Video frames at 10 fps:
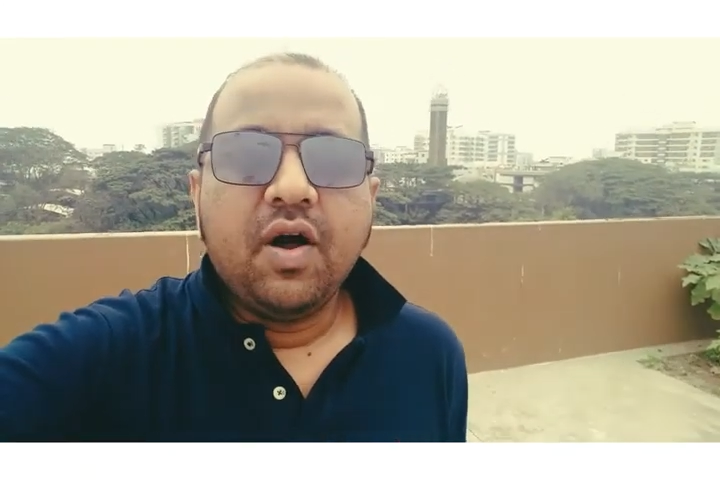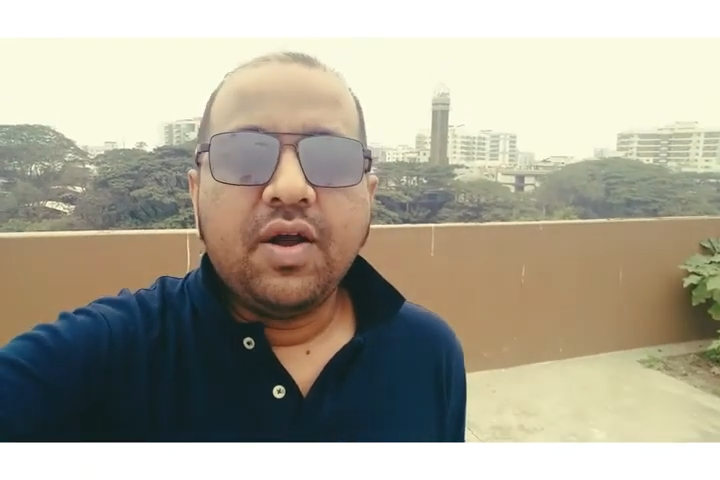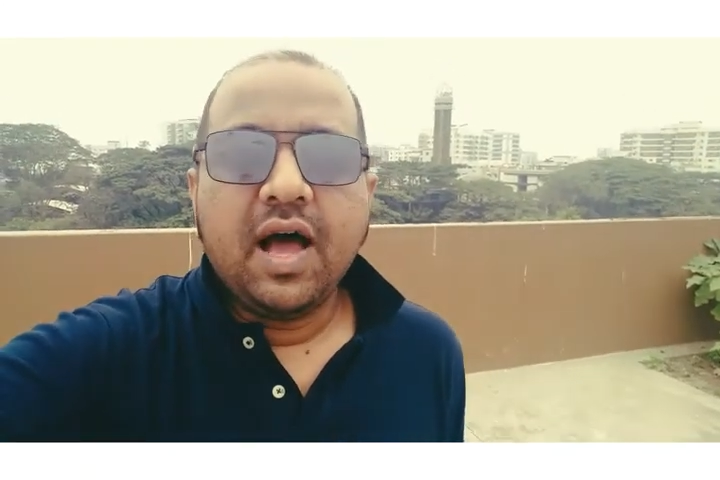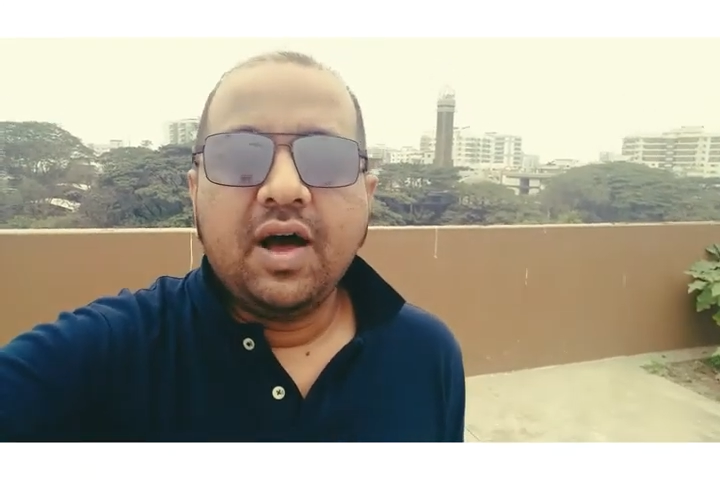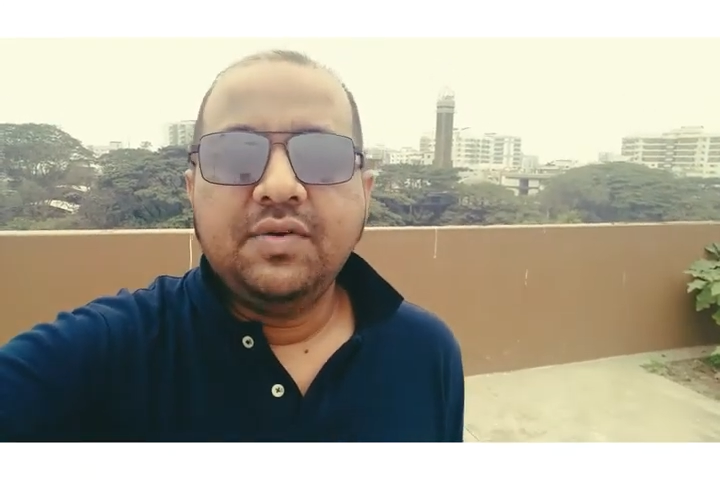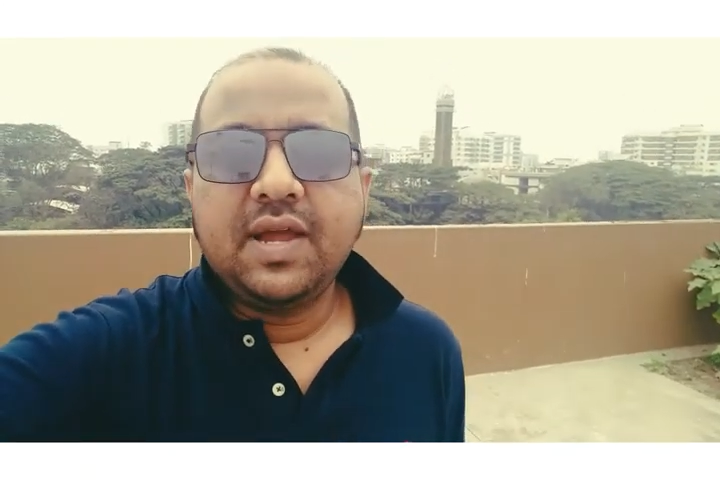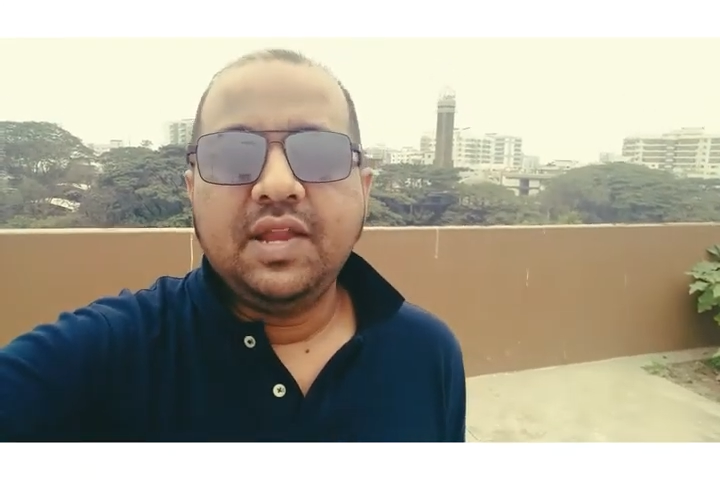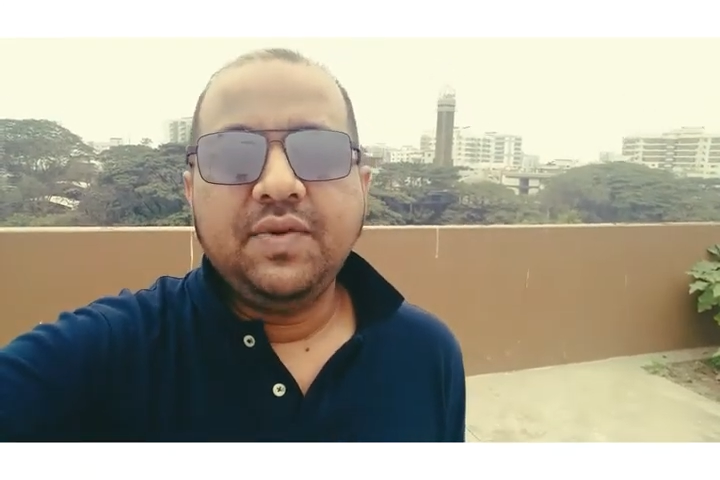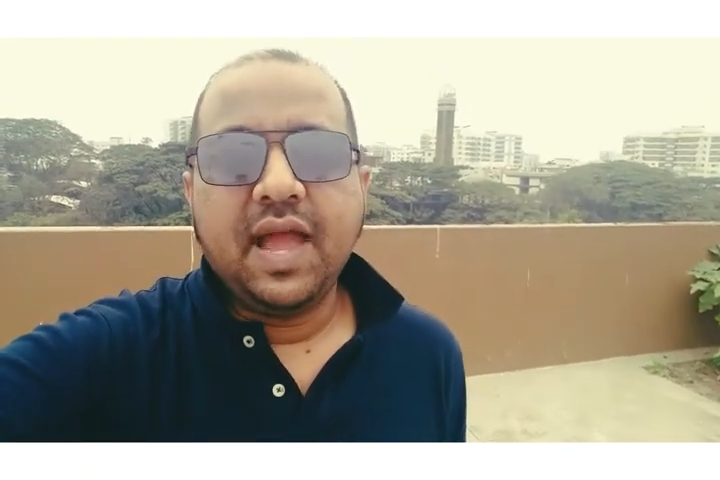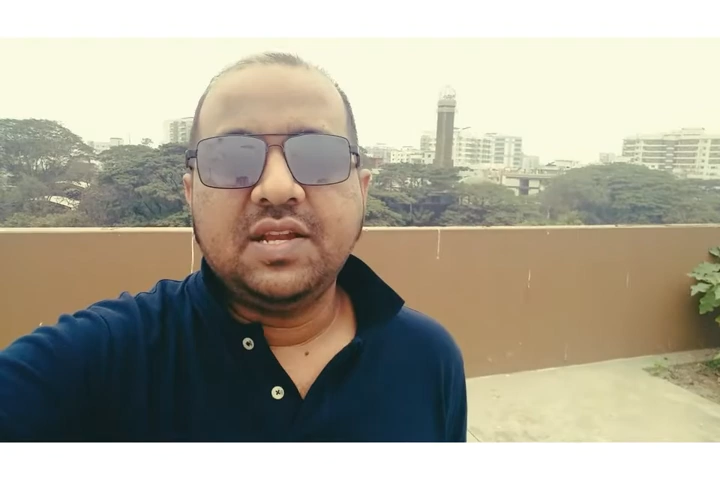or how
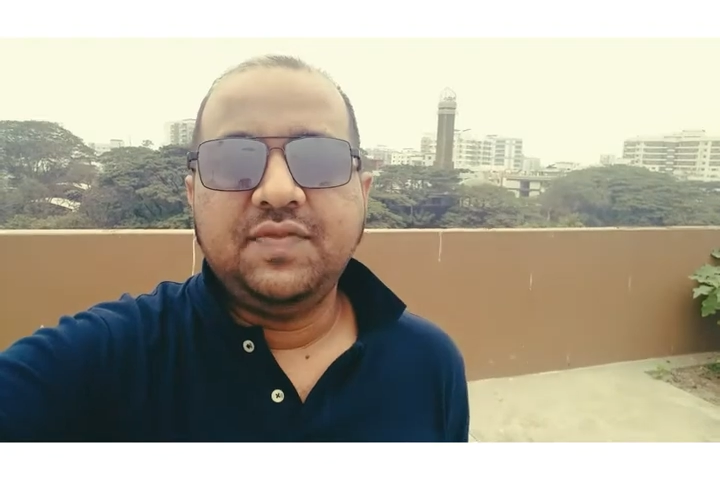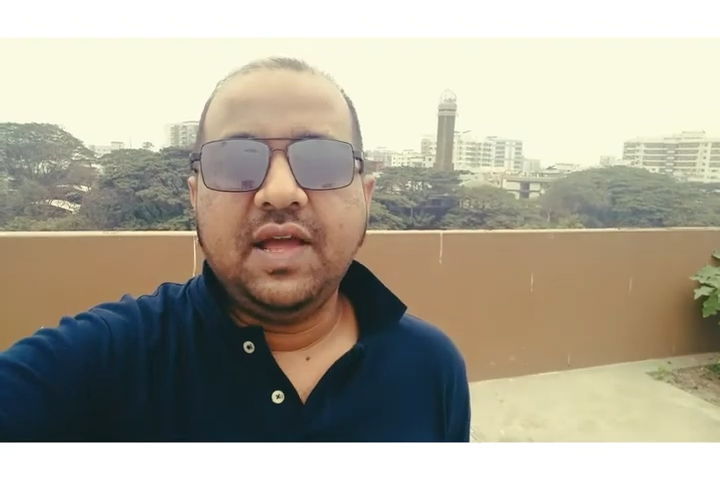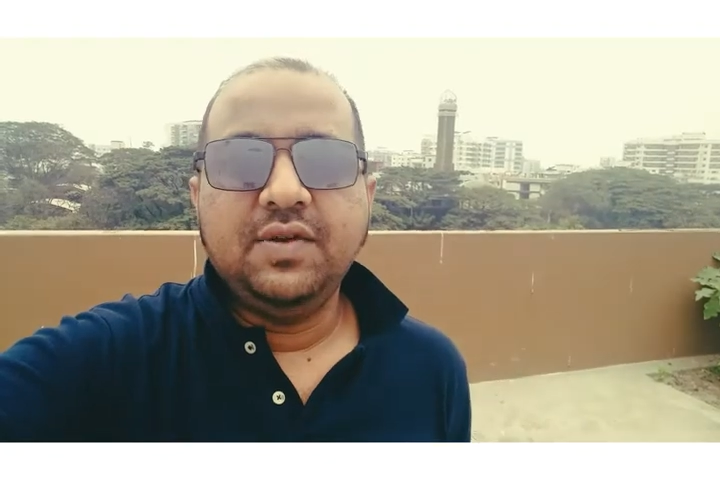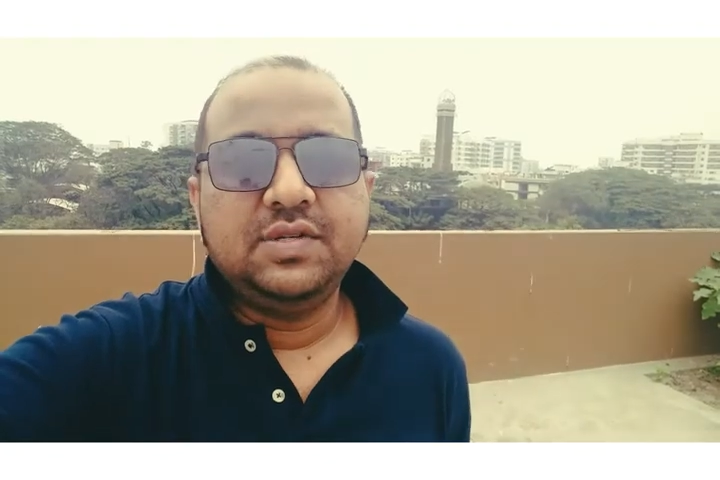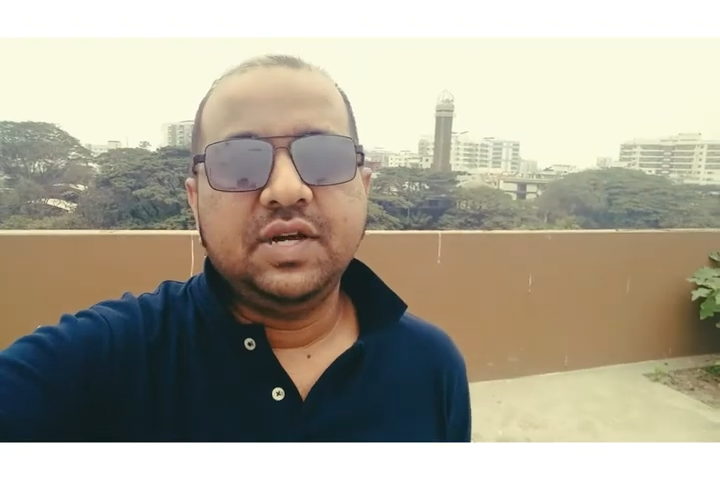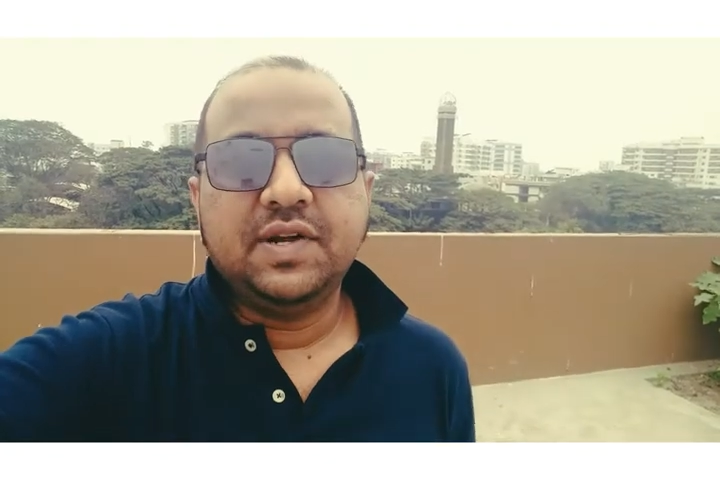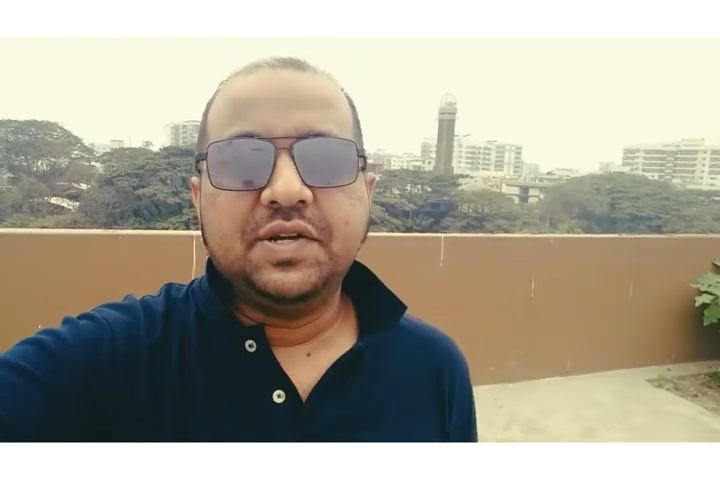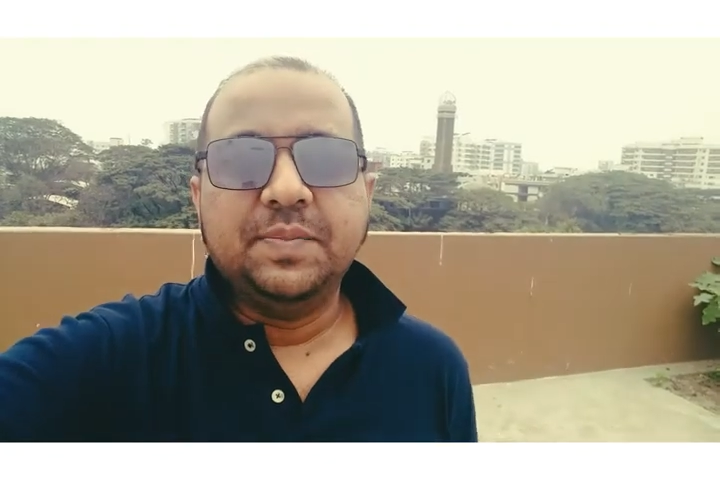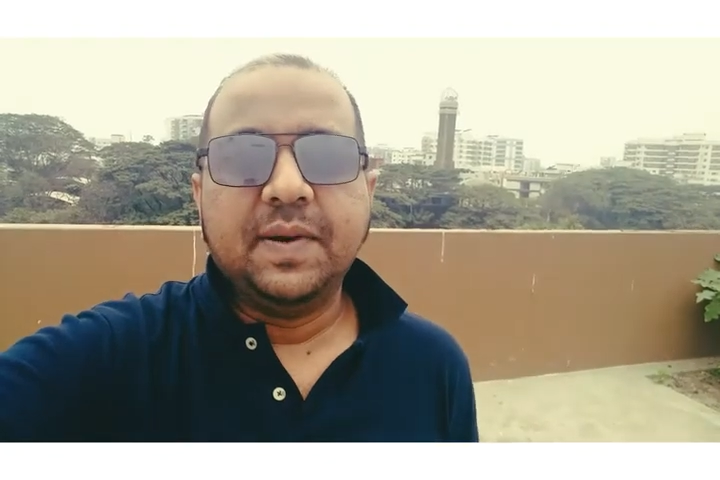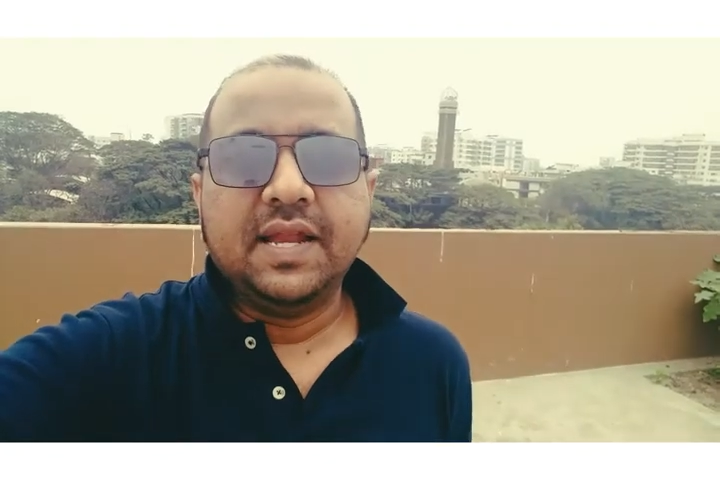can you add value to our
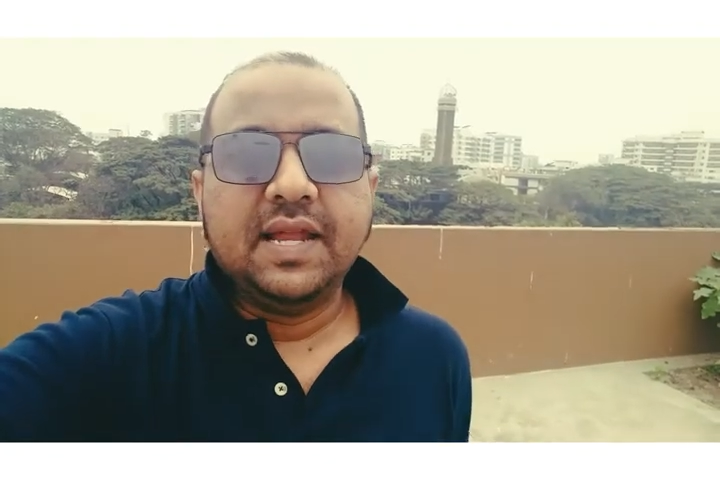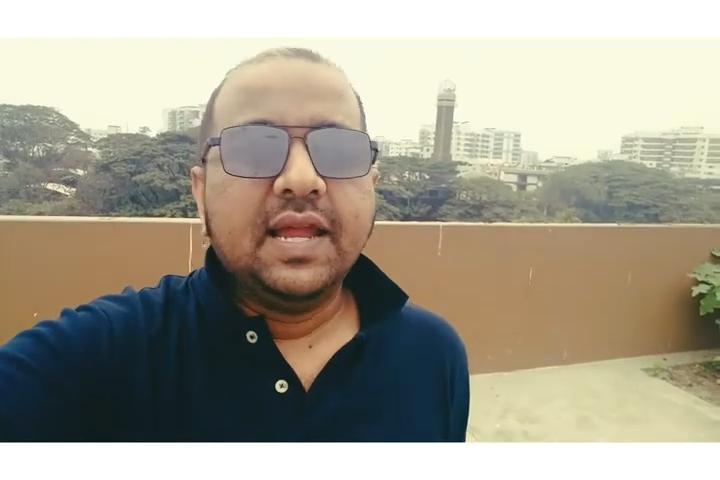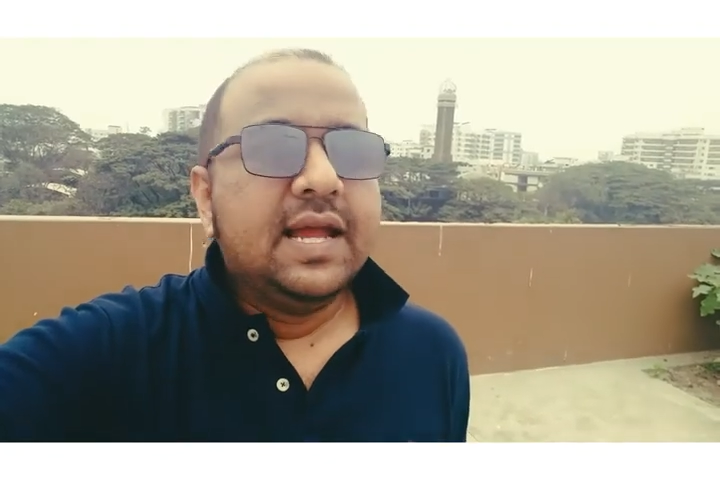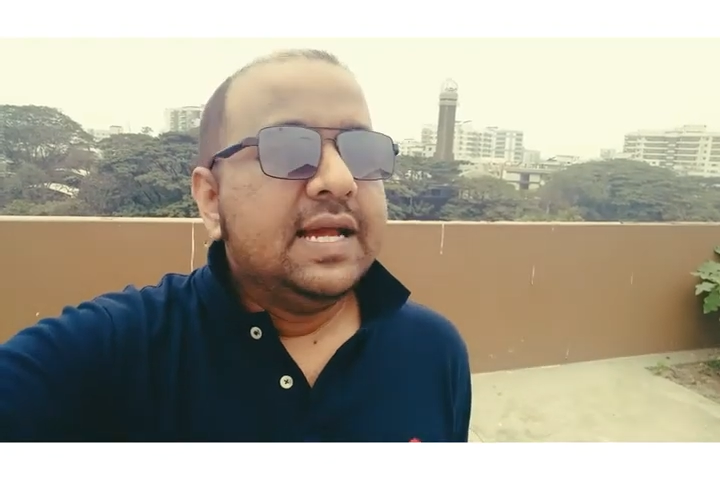company?